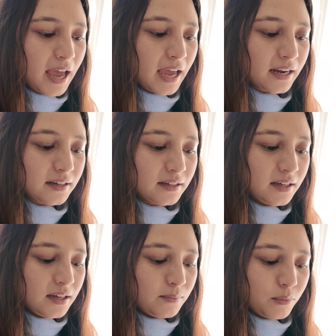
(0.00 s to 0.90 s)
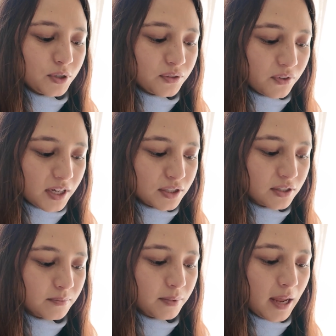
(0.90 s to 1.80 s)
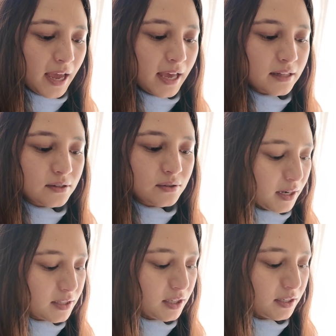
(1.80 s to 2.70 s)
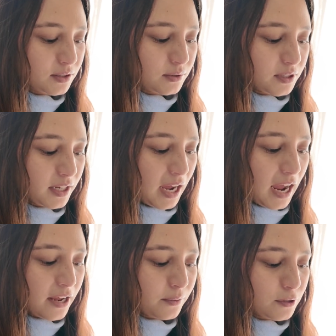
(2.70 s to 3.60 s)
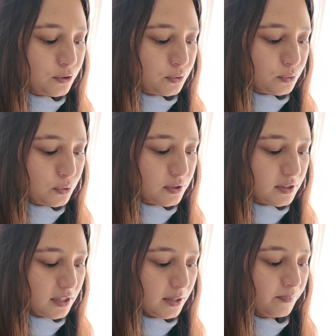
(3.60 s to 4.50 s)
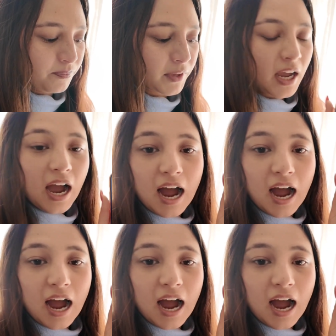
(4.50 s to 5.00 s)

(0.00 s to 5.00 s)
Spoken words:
plan, motivation plans, but today I will choose the